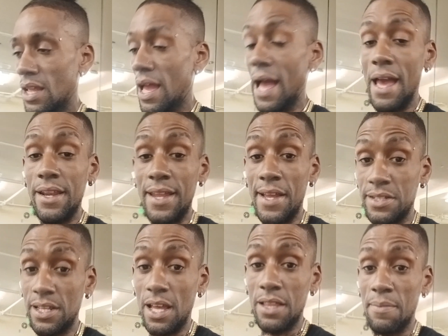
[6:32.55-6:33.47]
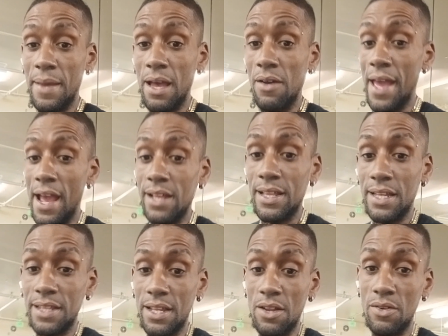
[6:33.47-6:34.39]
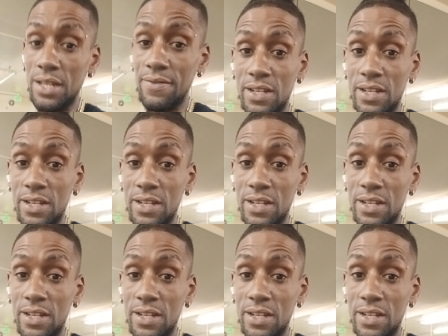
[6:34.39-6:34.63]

I'd exile them out, act like they don't even